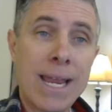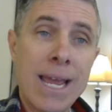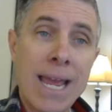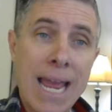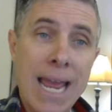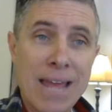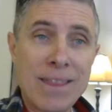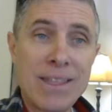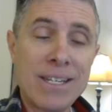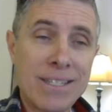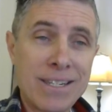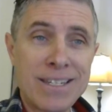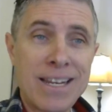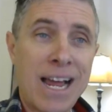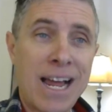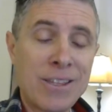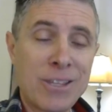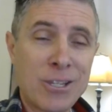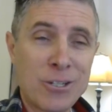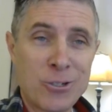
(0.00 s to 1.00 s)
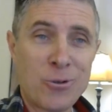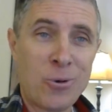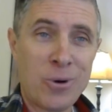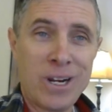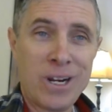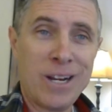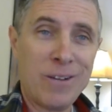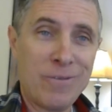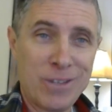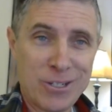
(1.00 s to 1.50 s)
And this is not the story
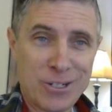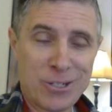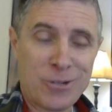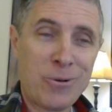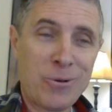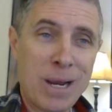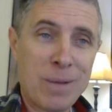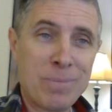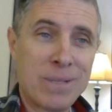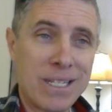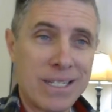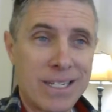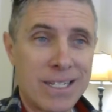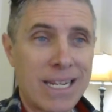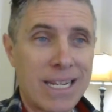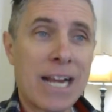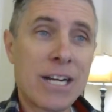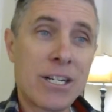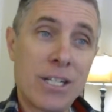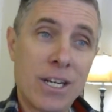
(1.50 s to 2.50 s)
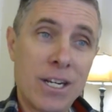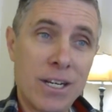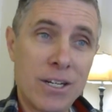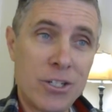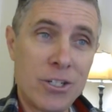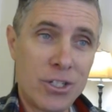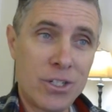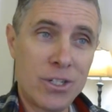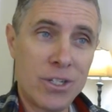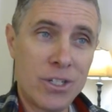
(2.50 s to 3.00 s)
of the script. This is actually
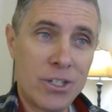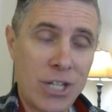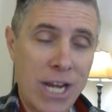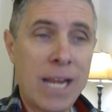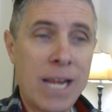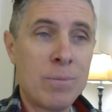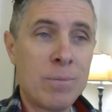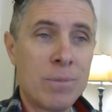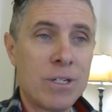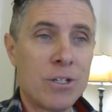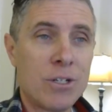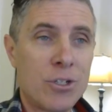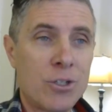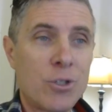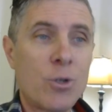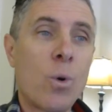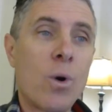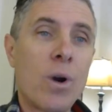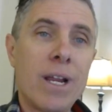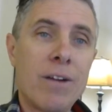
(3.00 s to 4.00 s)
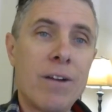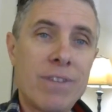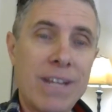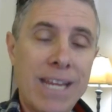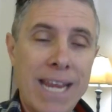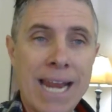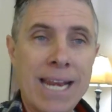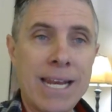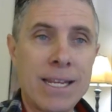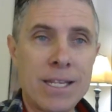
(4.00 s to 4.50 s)
James's story of
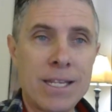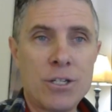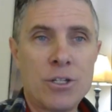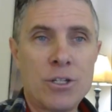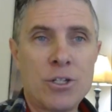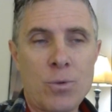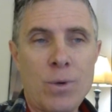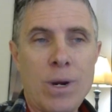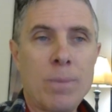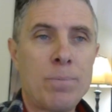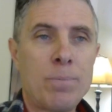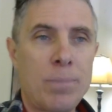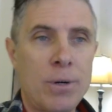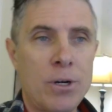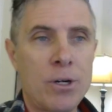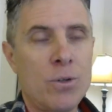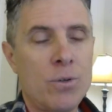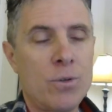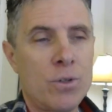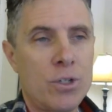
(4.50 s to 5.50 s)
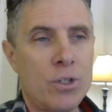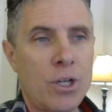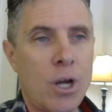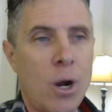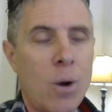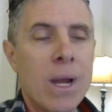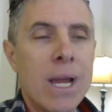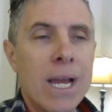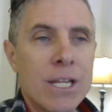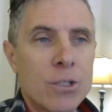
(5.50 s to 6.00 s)
getting this script produced. So
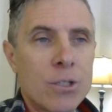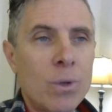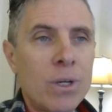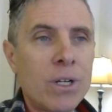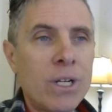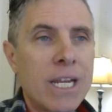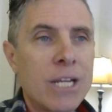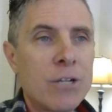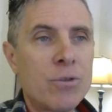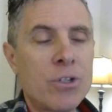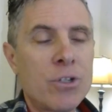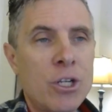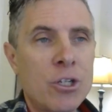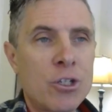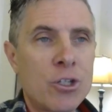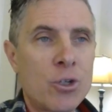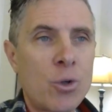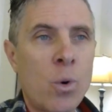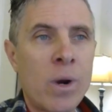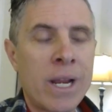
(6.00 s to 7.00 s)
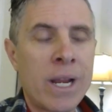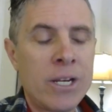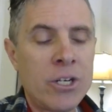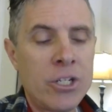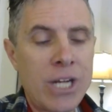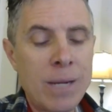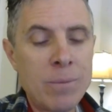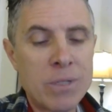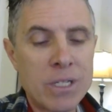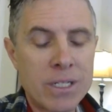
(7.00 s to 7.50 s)
it's a really interesting story. And
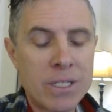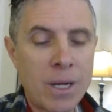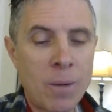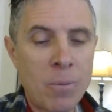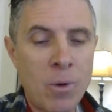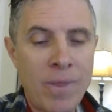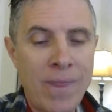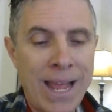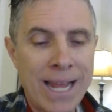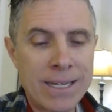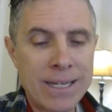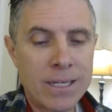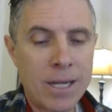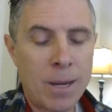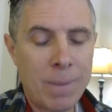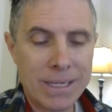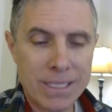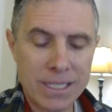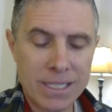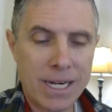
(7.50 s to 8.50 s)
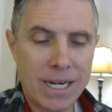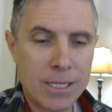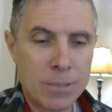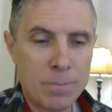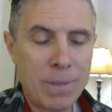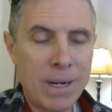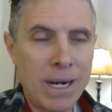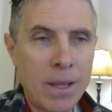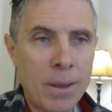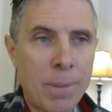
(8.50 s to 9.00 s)
James is someone that, um, as I said, he's
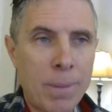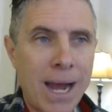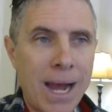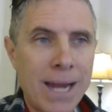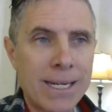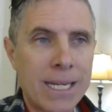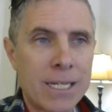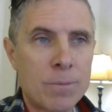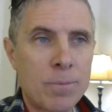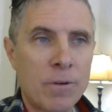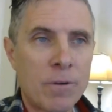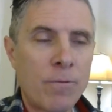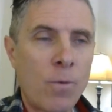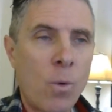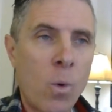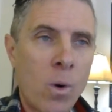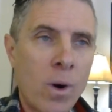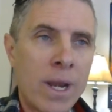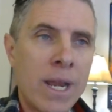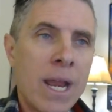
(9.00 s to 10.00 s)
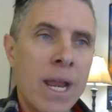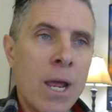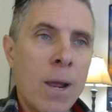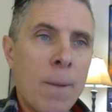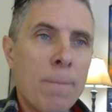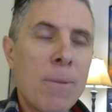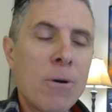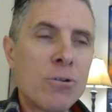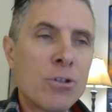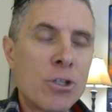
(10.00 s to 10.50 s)
been on the podcast before, and
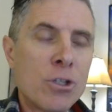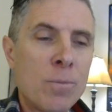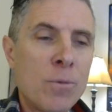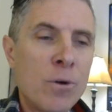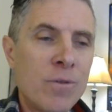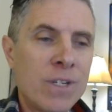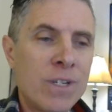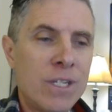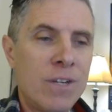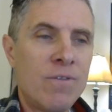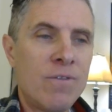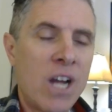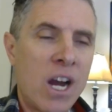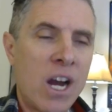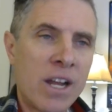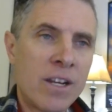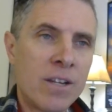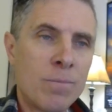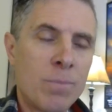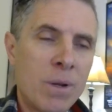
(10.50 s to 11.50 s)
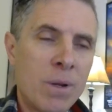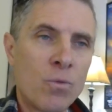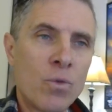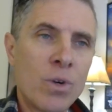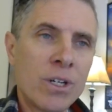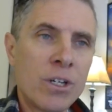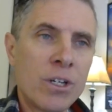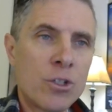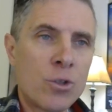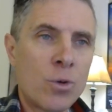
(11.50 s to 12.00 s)
most of the movies he's done have been
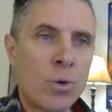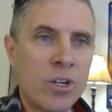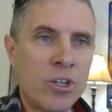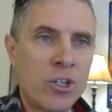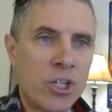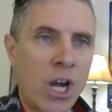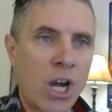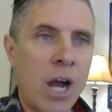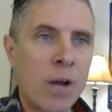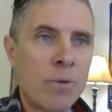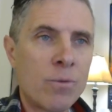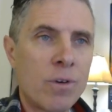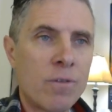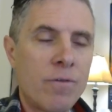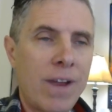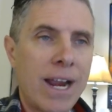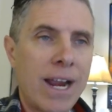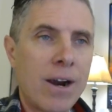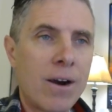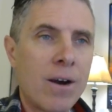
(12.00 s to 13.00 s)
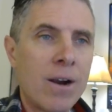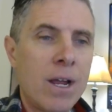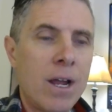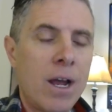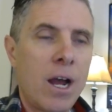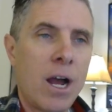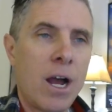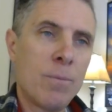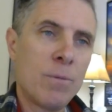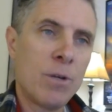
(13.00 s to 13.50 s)
really sort of genre fair,
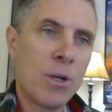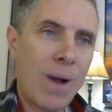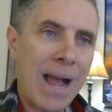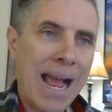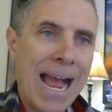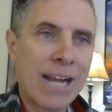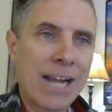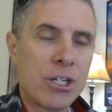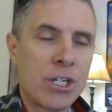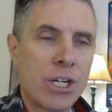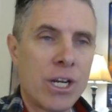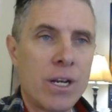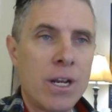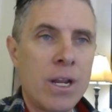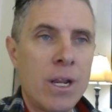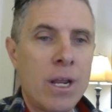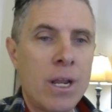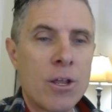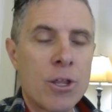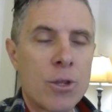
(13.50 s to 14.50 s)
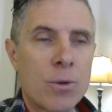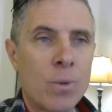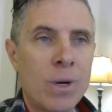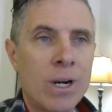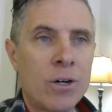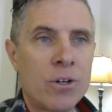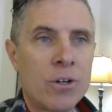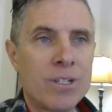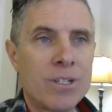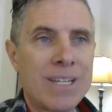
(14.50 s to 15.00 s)
um, you know, action,
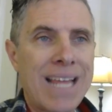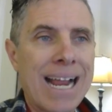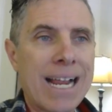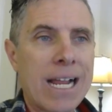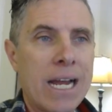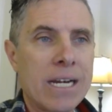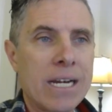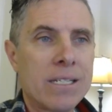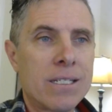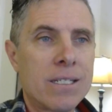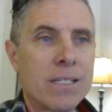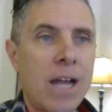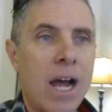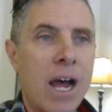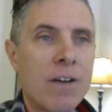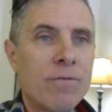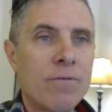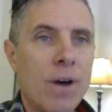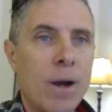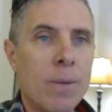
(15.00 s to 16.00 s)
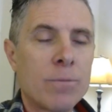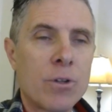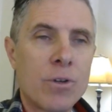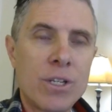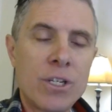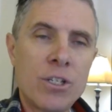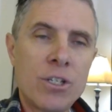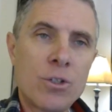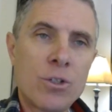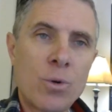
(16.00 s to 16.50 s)
thrillers, that kind of stuff. Um, so
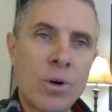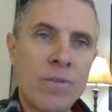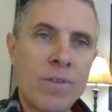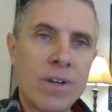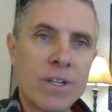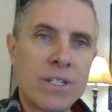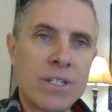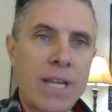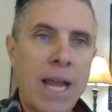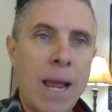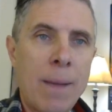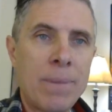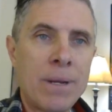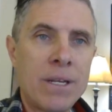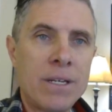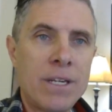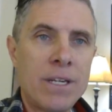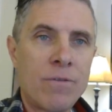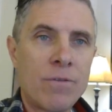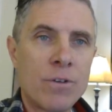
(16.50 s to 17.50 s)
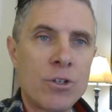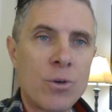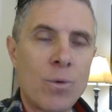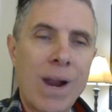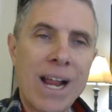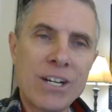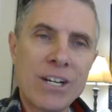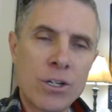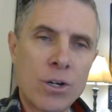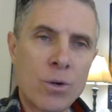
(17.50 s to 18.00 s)
this is sort of a step in a different
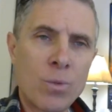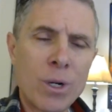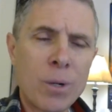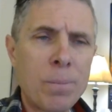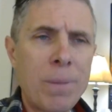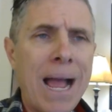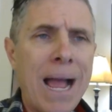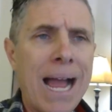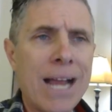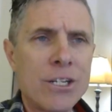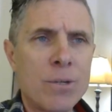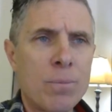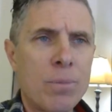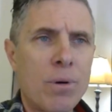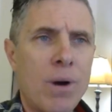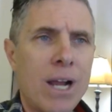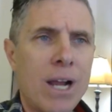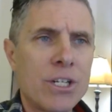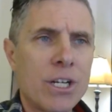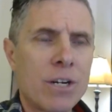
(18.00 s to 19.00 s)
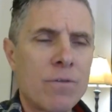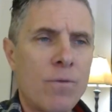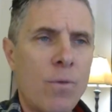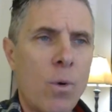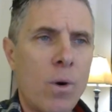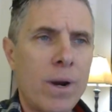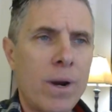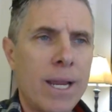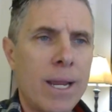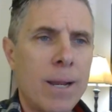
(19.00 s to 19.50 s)
direction, a real passion project for
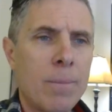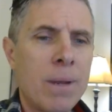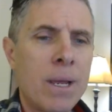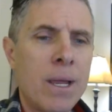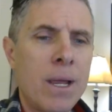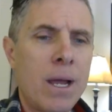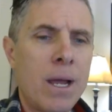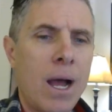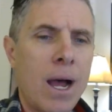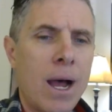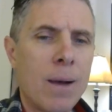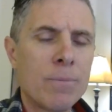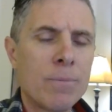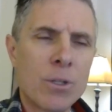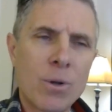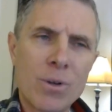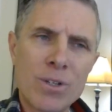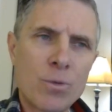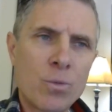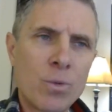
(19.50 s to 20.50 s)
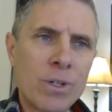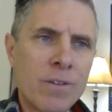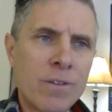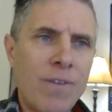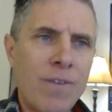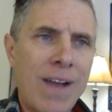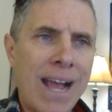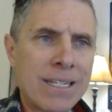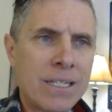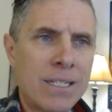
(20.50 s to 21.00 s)
him. Um, so it's a really
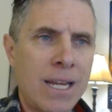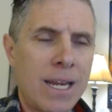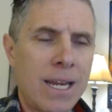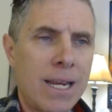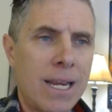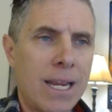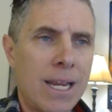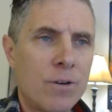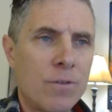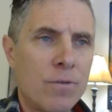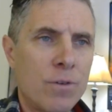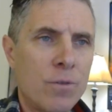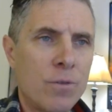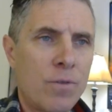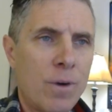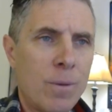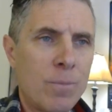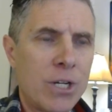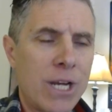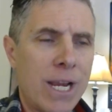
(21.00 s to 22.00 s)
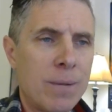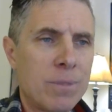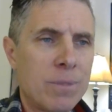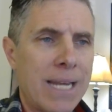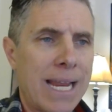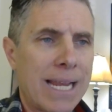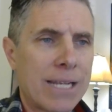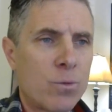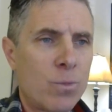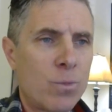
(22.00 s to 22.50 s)
fascinating interview from James
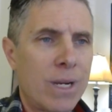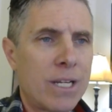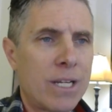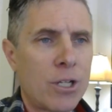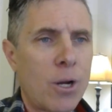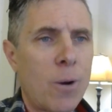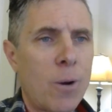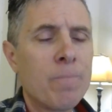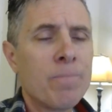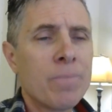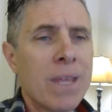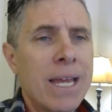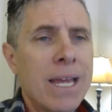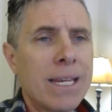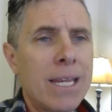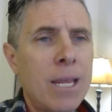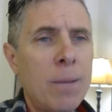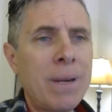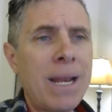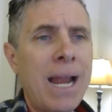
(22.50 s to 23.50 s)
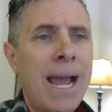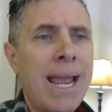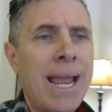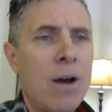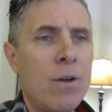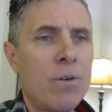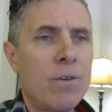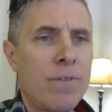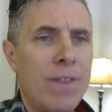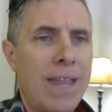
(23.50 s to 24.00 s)
next week. So keep an eye
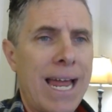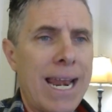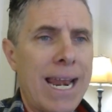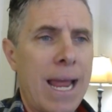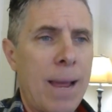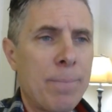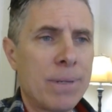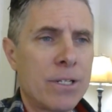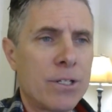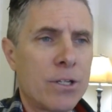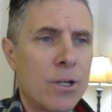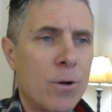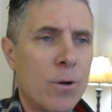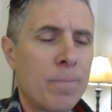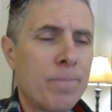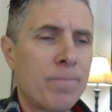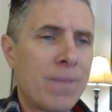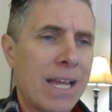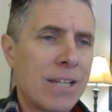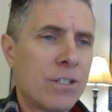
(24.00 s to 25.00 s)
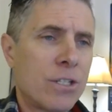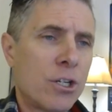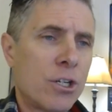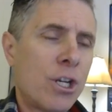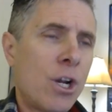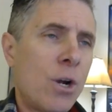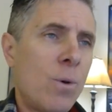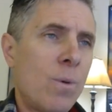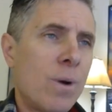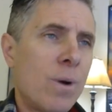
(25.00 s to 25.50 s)
out for that episode. That's the show.